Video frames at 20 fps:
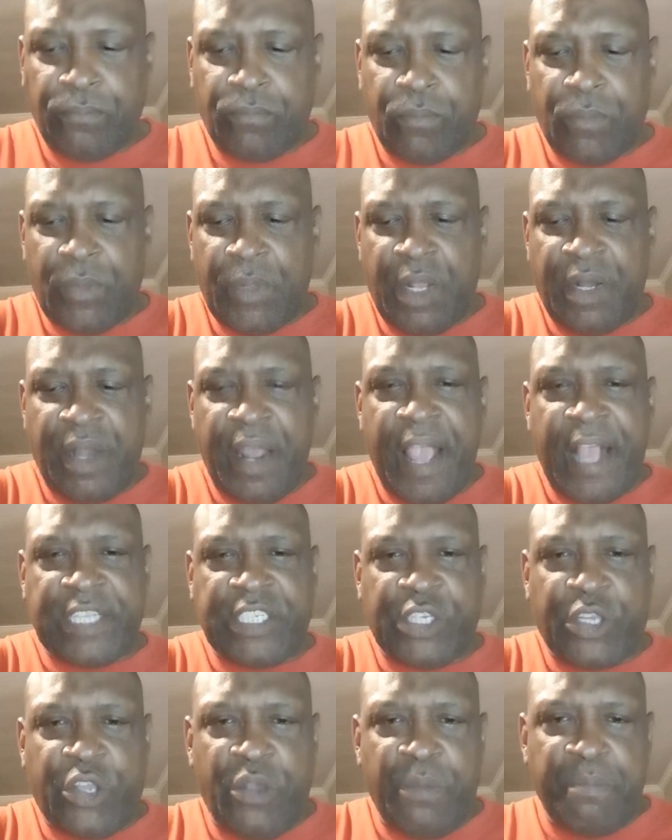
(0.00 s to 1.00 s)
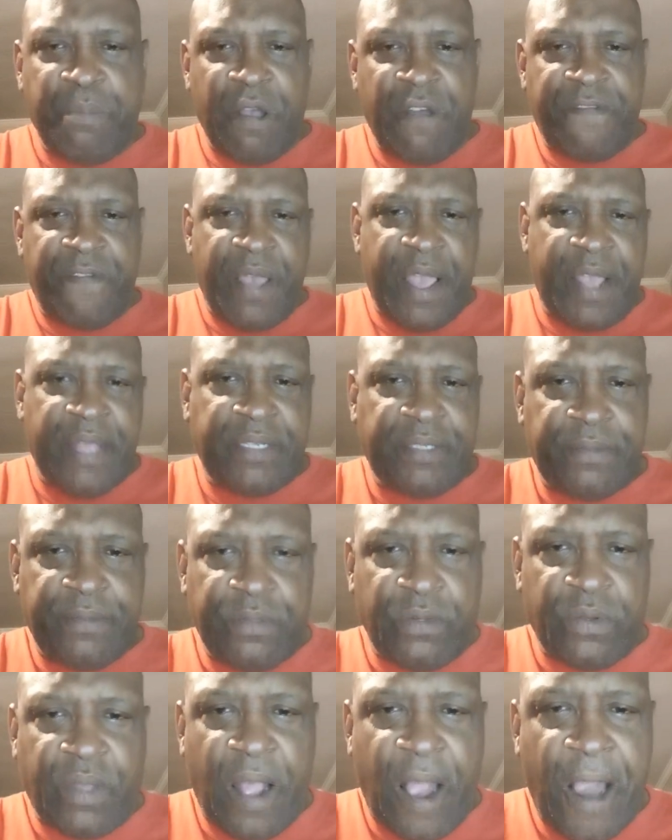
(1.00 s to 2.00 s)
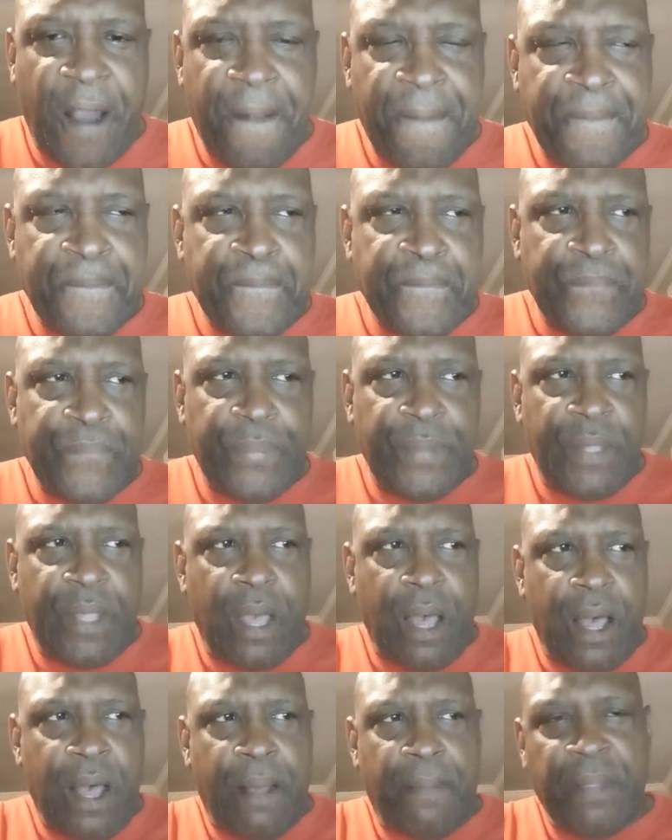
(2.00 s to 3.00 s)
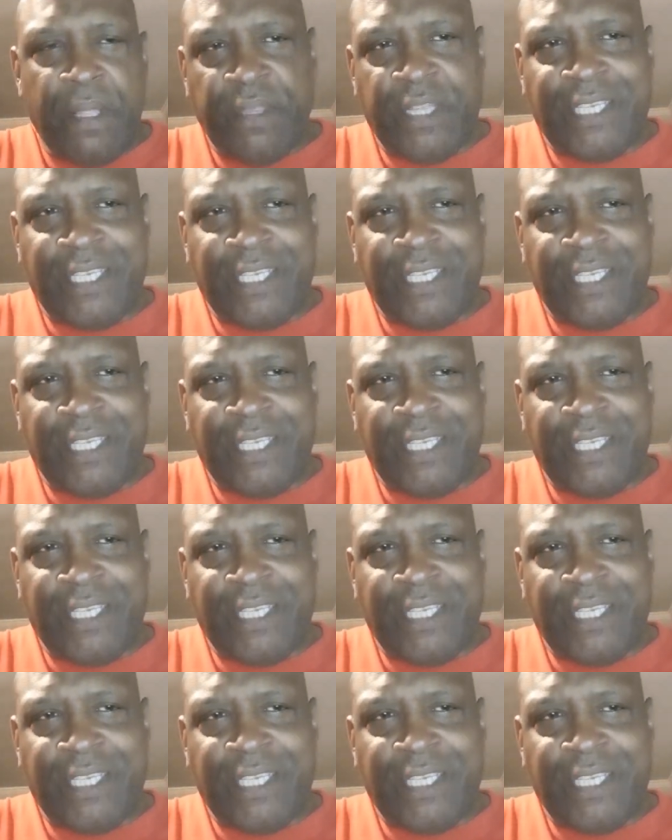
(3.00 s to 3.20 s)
execute buffets. Okay, this